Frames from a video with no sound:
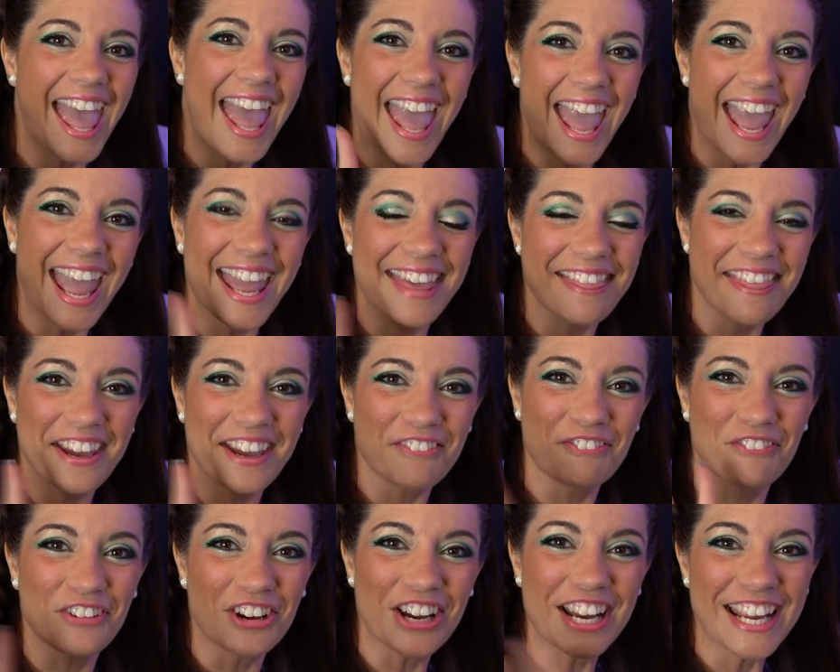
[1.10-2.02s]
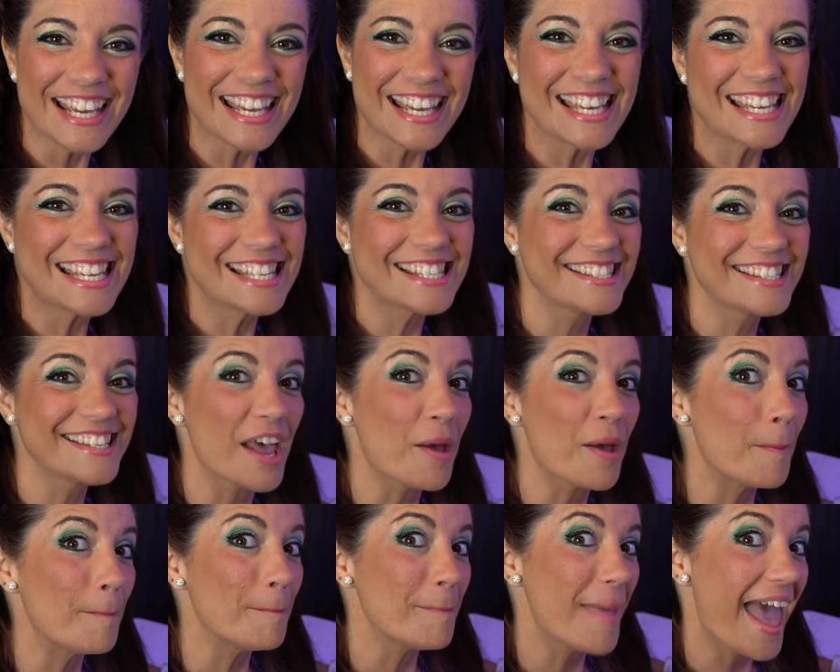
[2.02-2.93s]
Hey there, friends.
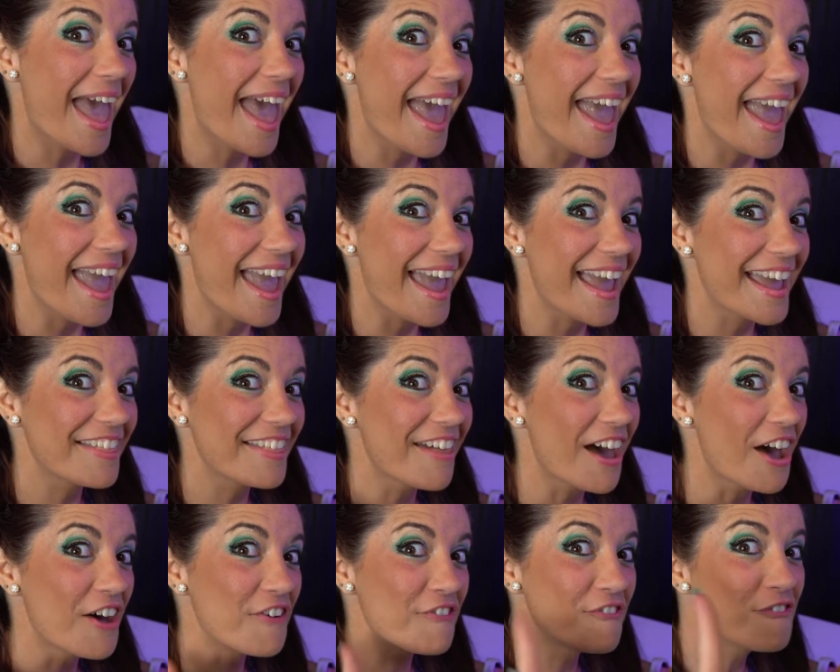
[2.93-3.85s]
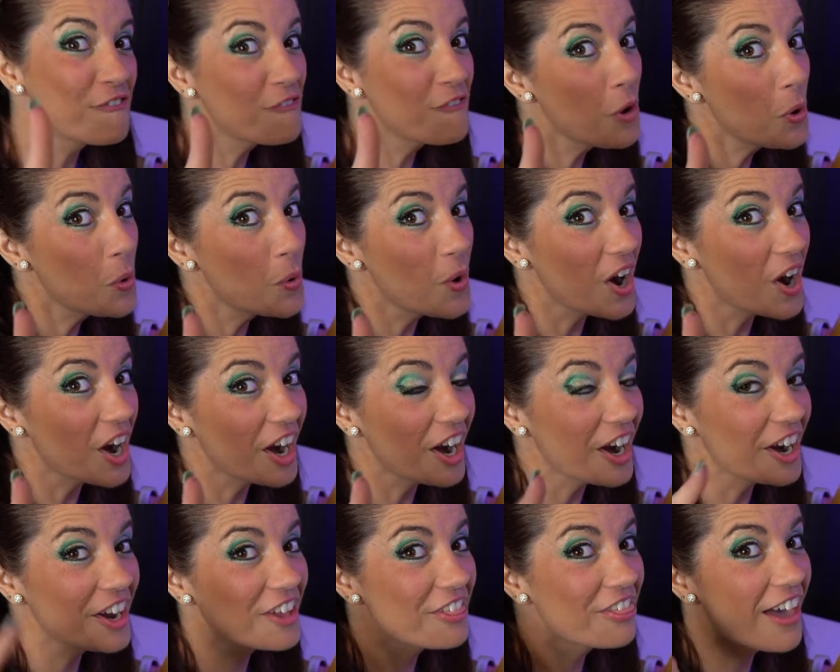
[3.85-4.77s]
May the
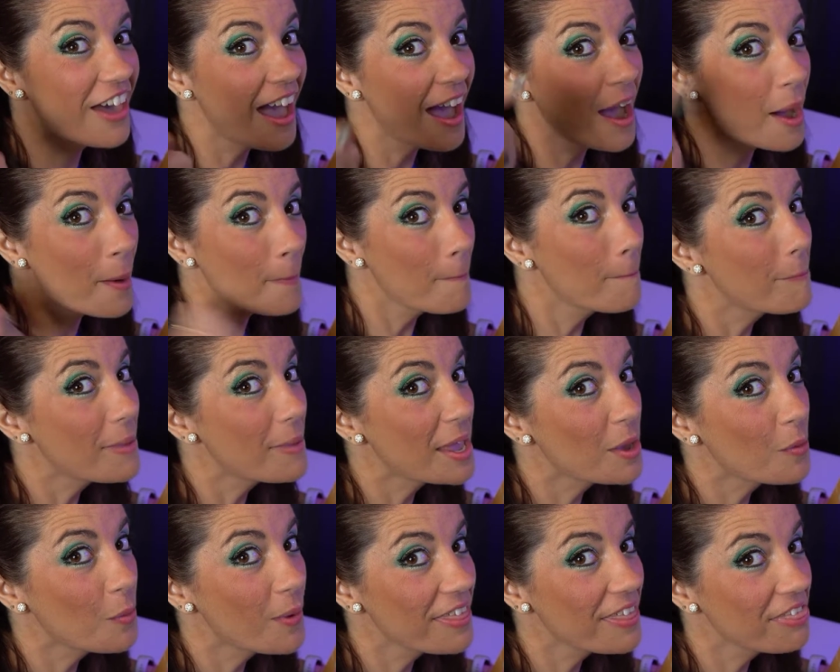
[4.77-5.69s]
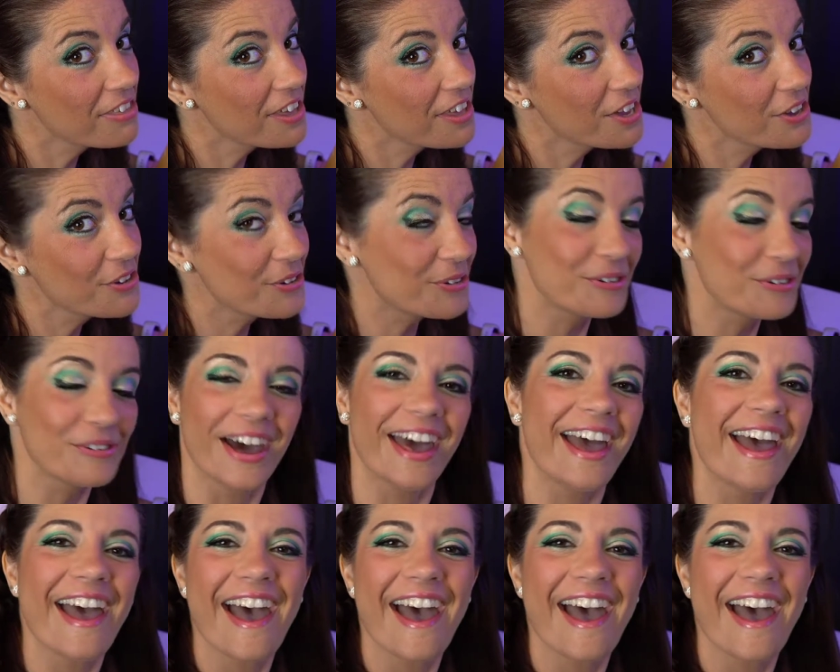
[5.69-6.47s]
4th be with you.